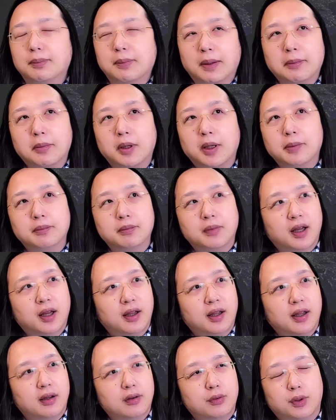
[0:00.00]
My mom
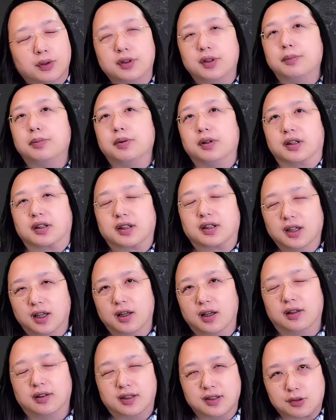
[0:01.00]
wrote a book
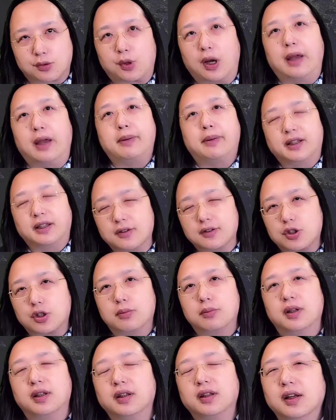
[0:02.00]
describing the
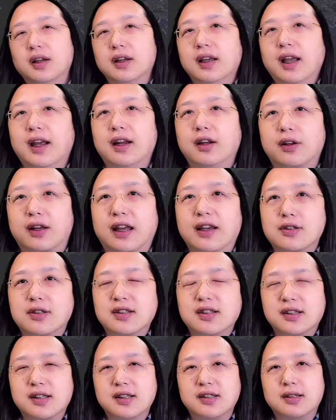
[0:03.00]
German
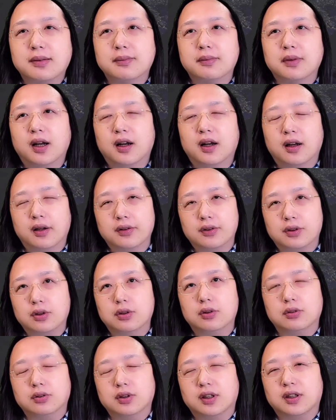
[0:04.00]
education system
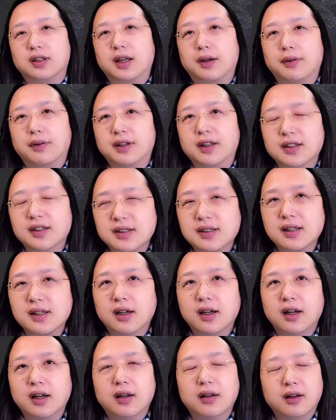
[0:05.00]
to the Taiwanese
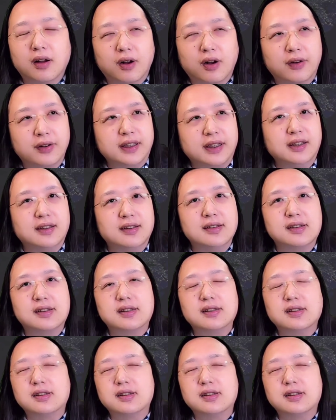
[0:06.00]
audience.